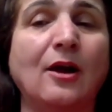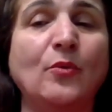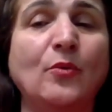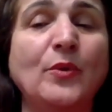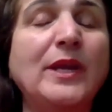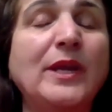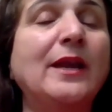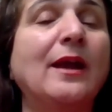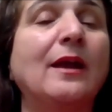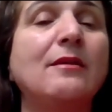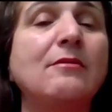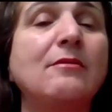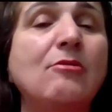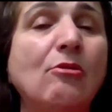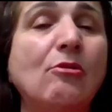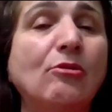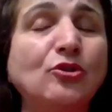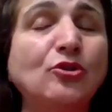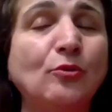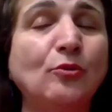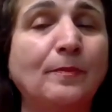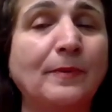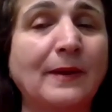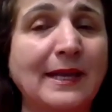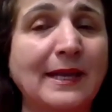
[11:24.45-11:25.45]
We can go
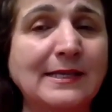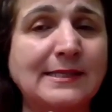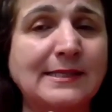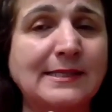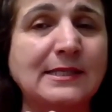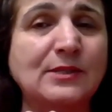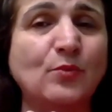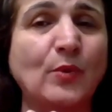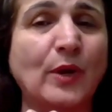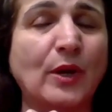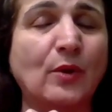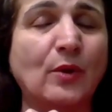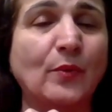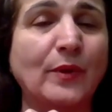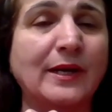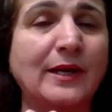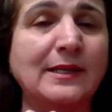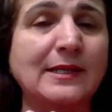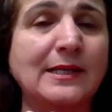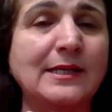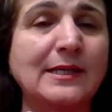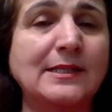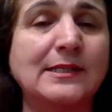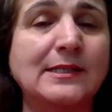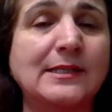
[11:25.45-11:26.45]
to places where we're
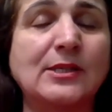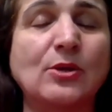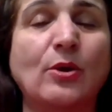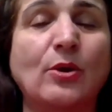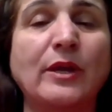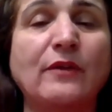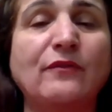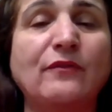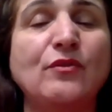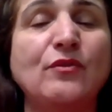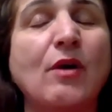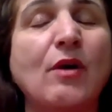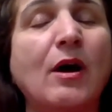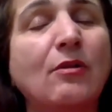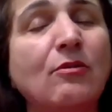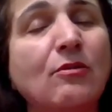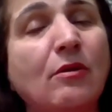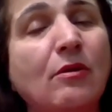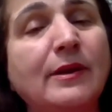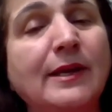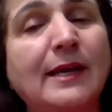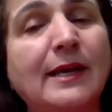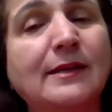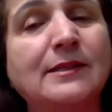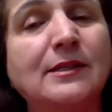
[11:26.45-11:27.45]
needed. So if you are
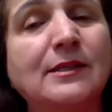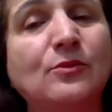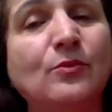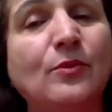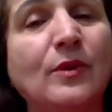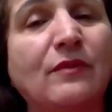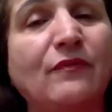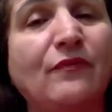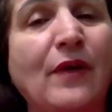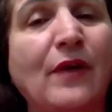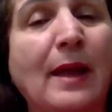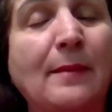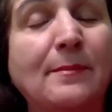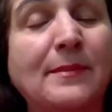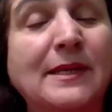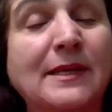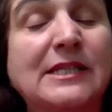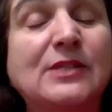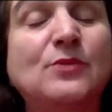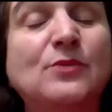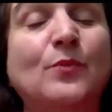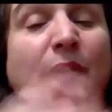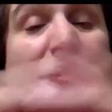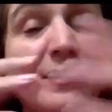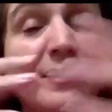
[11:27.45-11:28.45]
connected with
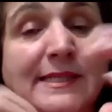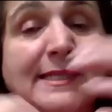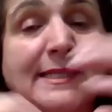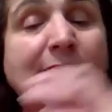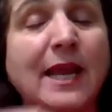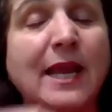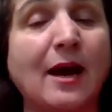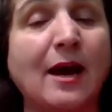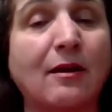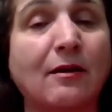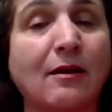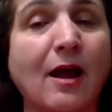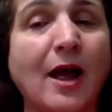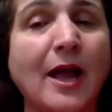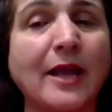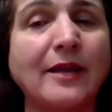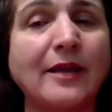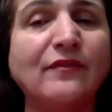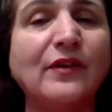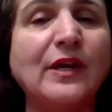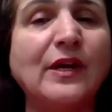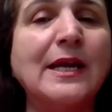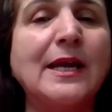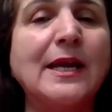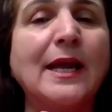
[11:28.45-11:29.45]
families once they arrive
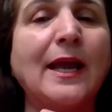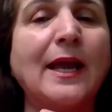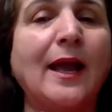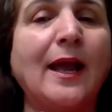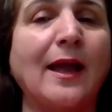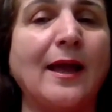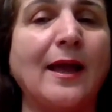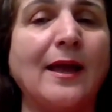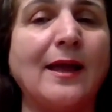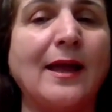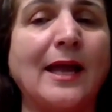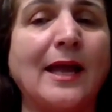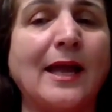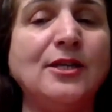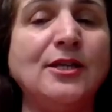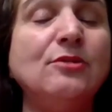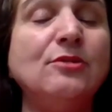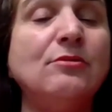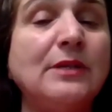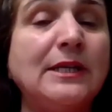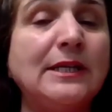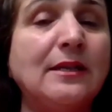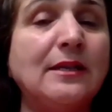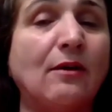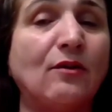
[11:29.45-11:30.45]
and
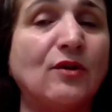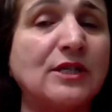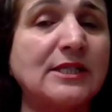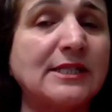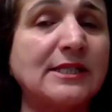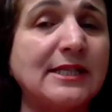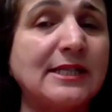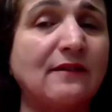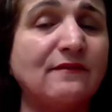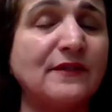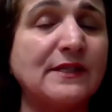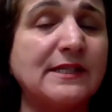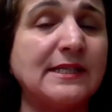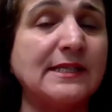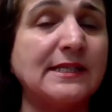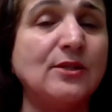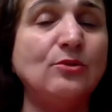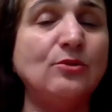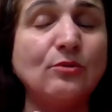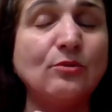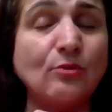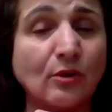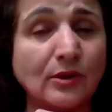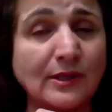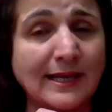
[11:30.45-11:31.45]
you need our services,
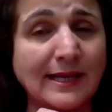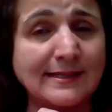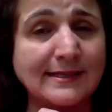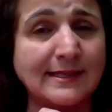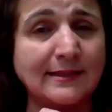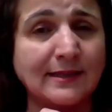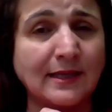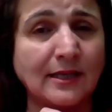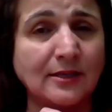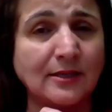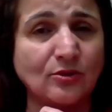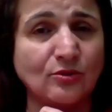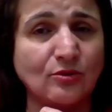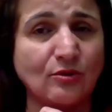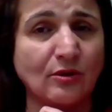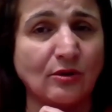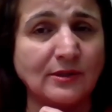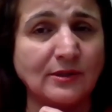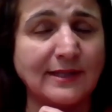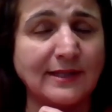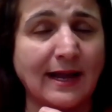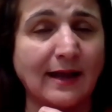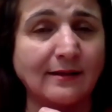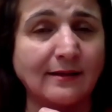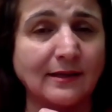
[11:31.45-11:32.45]
do not hesitate to
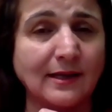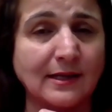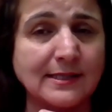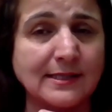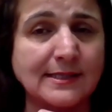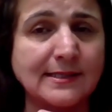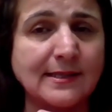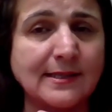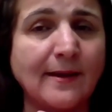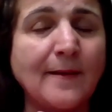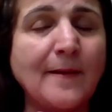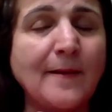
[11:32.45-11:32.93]
contact us.